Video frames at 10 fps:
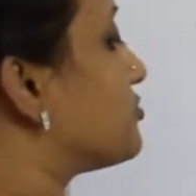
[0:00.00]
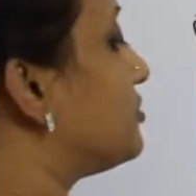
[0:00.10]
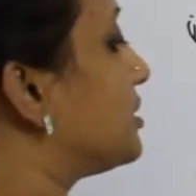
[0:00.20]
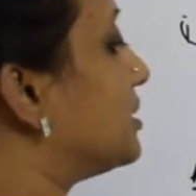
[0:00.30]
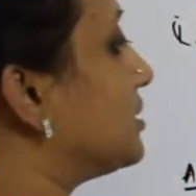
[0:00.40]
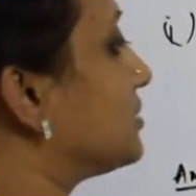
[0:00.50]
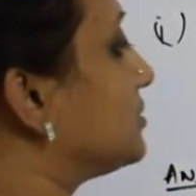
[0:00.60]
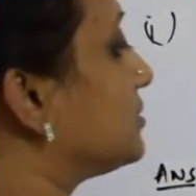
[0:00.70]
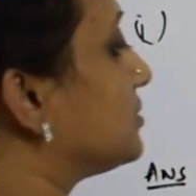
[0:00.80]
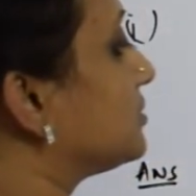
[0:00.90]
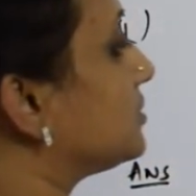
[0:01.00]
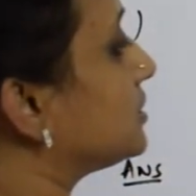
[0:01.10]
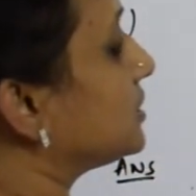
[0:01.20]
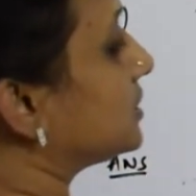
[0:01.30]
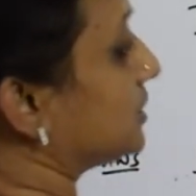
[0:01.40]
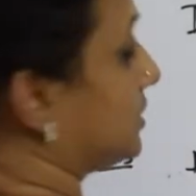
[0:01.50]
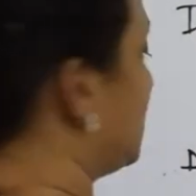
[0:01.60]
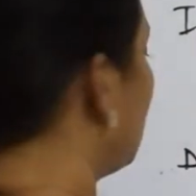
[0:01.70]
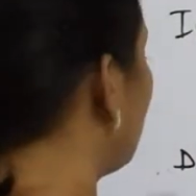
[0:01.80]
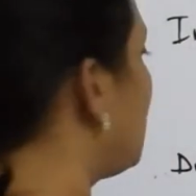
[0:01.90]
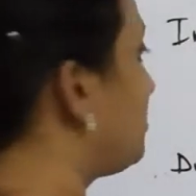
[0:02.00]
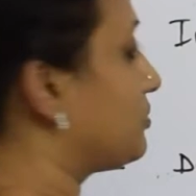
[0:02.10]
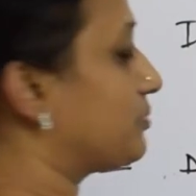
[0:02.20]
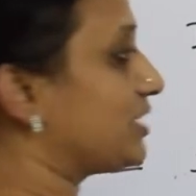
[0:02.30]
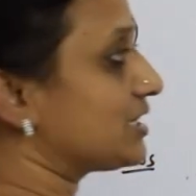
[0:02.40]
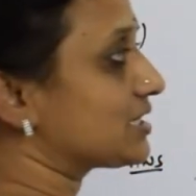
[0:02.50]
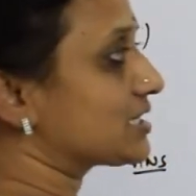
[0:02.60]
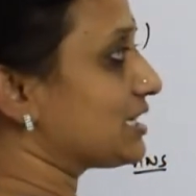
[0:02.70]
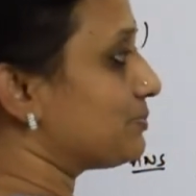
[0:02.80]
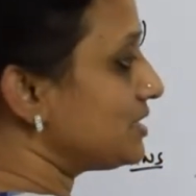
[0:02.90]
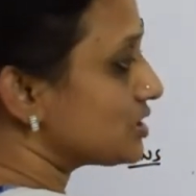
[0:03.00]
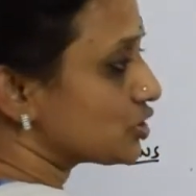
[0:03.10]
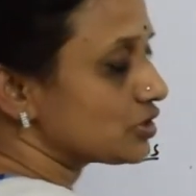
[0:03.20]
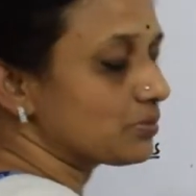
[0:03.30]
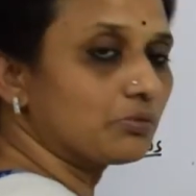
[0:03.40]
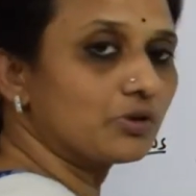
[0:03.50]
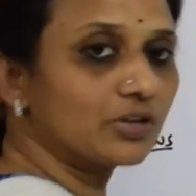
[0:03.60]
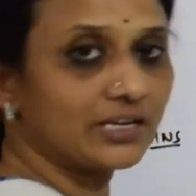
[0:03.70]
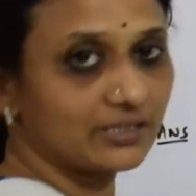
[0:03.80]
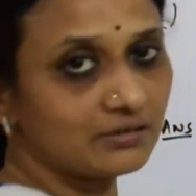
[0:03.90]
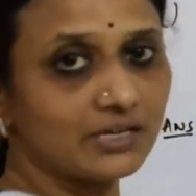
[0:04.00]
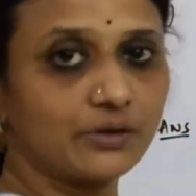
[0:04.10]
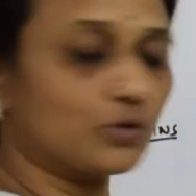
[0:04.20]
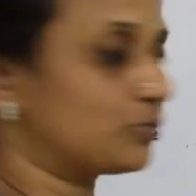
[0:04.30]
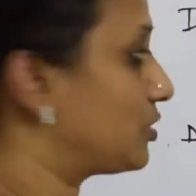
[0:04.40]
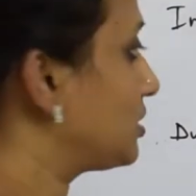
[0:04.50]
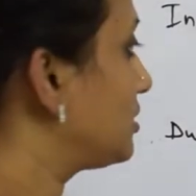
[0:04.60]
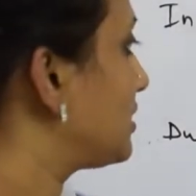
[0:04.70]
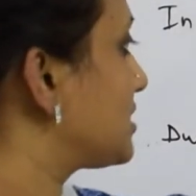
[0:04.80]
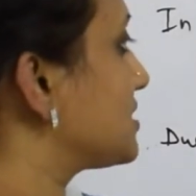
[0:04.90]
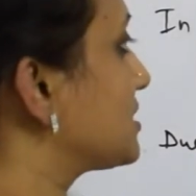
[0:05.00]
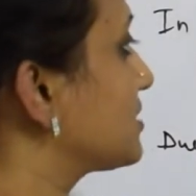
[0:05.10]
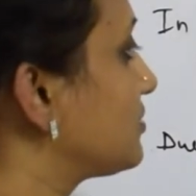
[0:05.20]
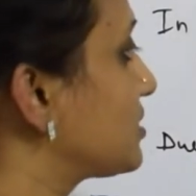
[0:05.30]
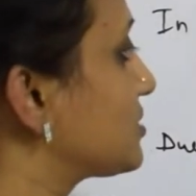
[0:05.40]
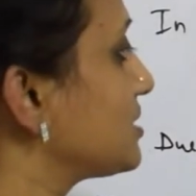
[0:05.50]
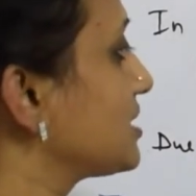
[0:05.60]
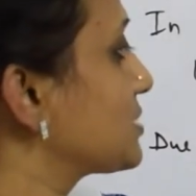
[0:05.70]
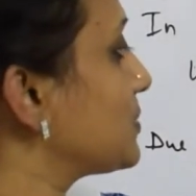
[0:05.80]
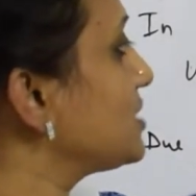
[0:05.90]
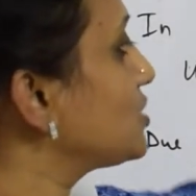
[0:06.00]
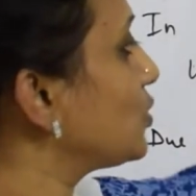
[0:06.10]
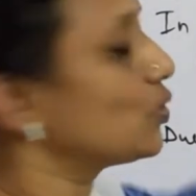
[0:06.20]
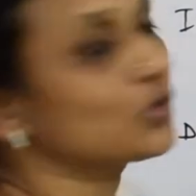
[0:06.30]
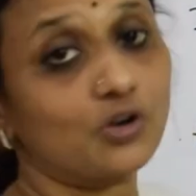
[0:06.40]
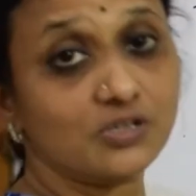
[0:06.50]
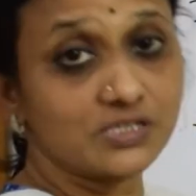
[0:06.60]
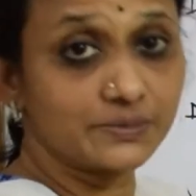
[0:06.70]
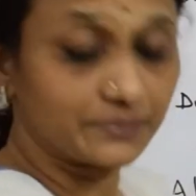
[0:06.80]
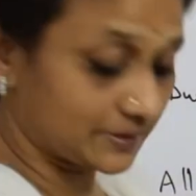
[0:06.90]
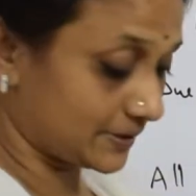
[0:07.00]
word, due to double by let means due to double bond character, NO bond. That's it. This explains the whole concept.